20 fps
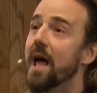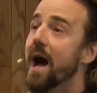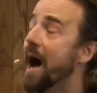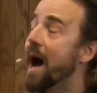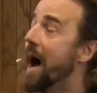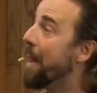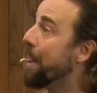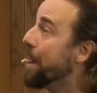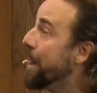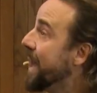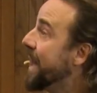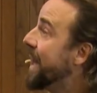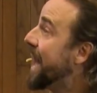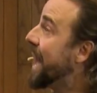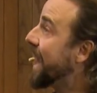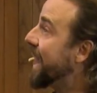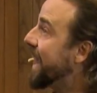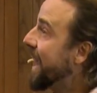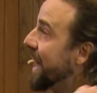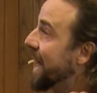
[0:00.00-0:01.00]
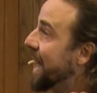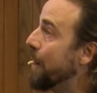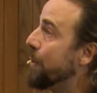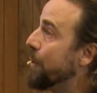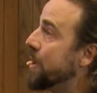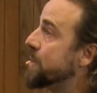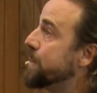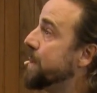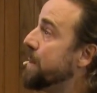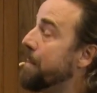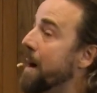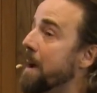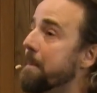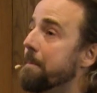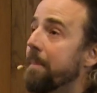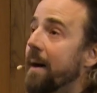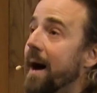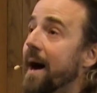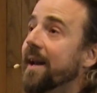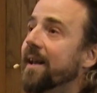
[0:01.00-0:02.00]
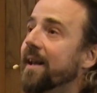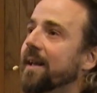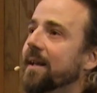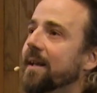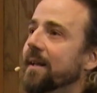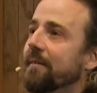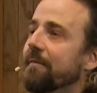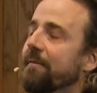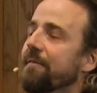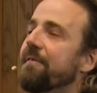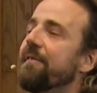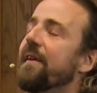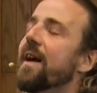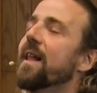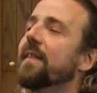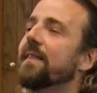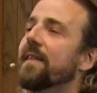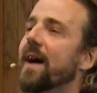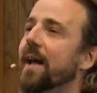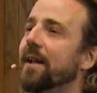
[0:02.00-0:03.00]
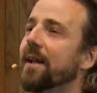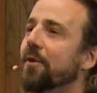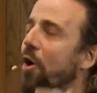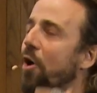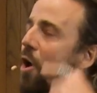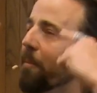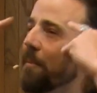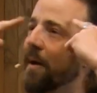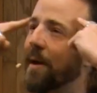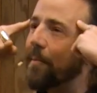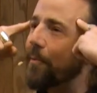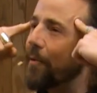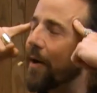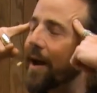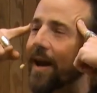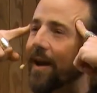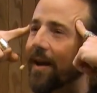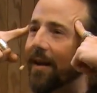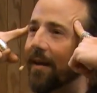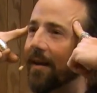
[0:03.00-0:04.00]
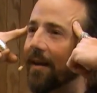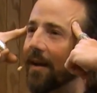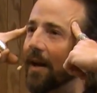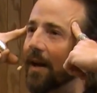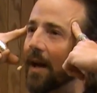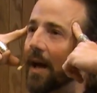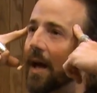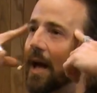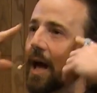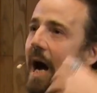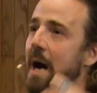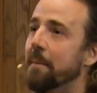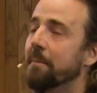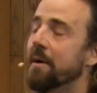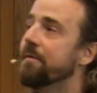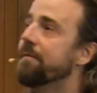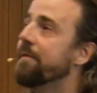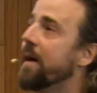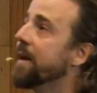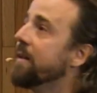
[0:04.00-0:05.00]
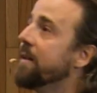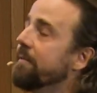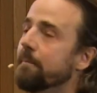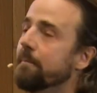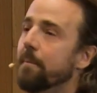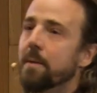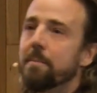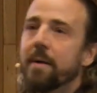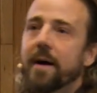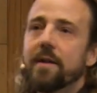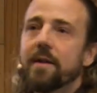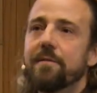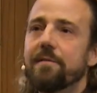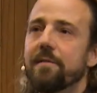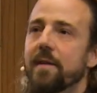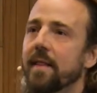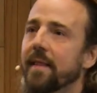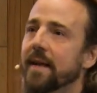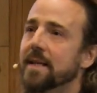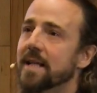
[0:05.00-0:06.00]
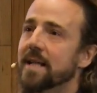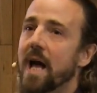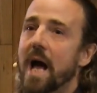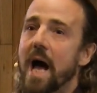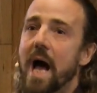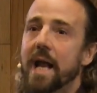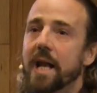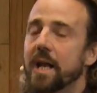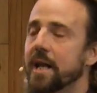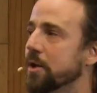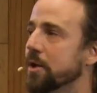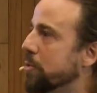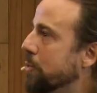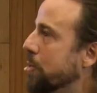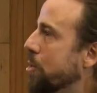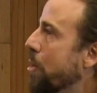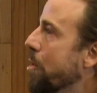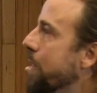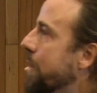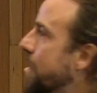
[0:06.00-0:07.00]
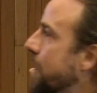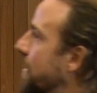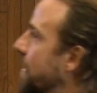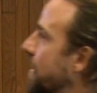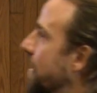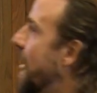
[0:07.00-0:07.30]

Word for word: And then again, like we speak, my body felt that, not my brain. And my body felt like I need to go there.